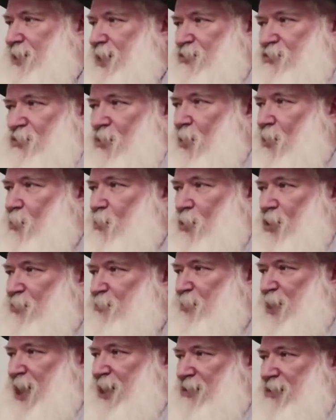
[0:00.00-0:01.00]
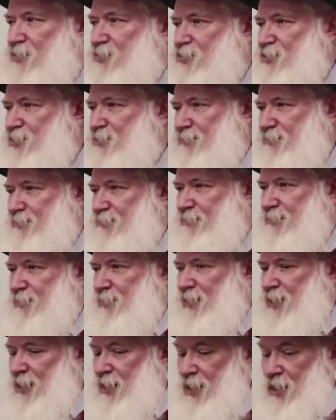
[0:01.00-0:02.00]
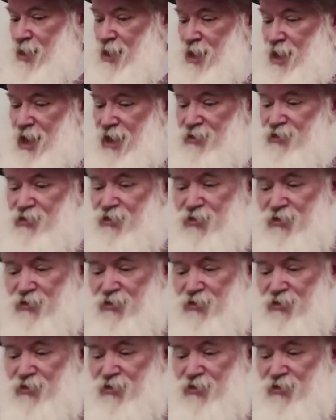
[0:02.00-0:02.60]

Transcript: It's all one package. And